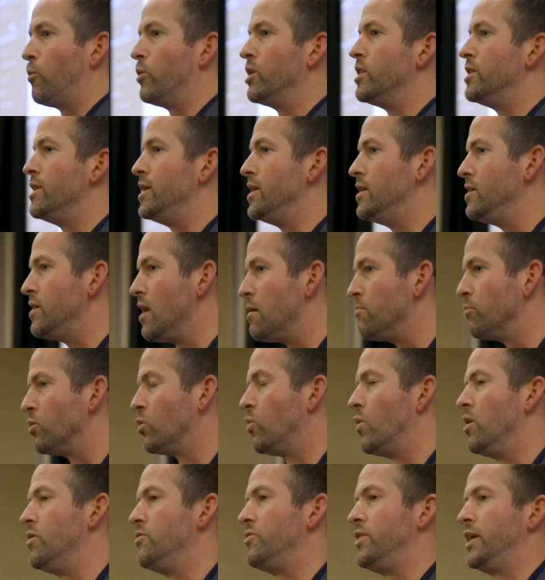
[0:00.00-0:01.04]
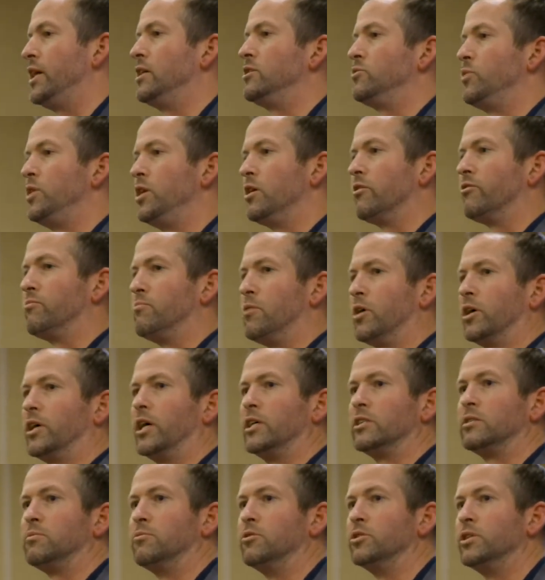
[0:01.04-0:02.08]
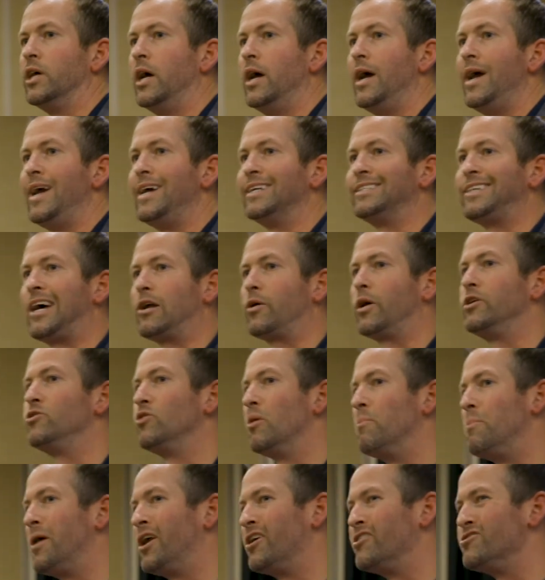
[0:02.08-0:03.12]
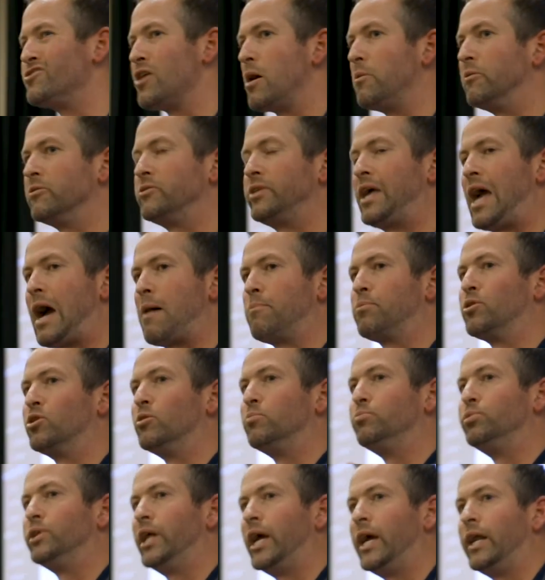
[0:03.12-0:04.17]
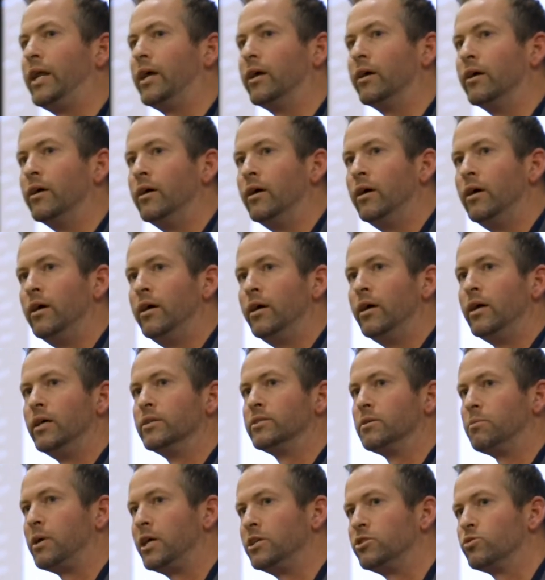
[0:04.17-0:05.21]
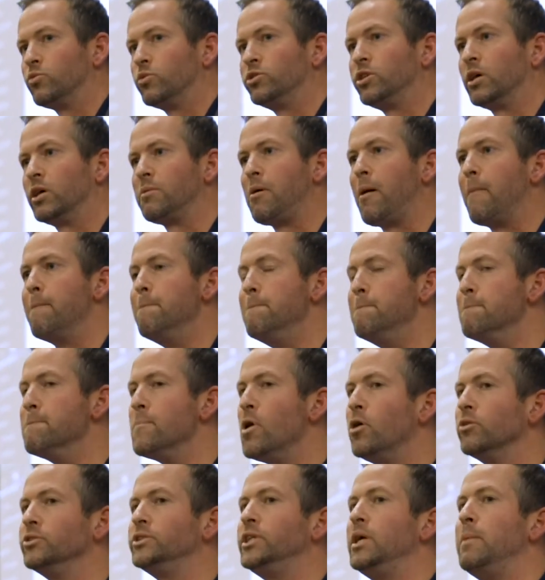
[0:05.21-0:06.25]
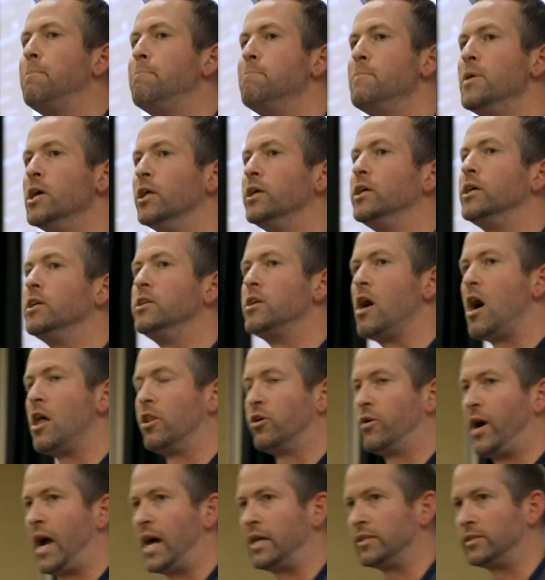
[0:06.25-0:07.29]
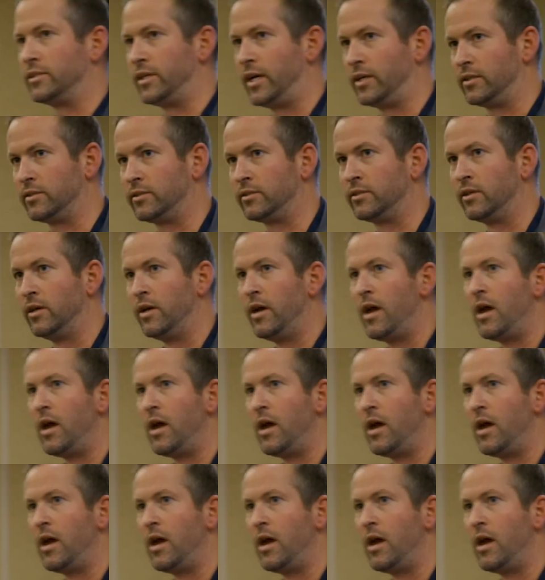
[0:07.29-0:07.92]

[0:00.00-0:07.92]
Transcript: One of the number one things we hear from our customers is how do I do a better job of capital planning? In some cases, we're talking about multi-million-dollar assets.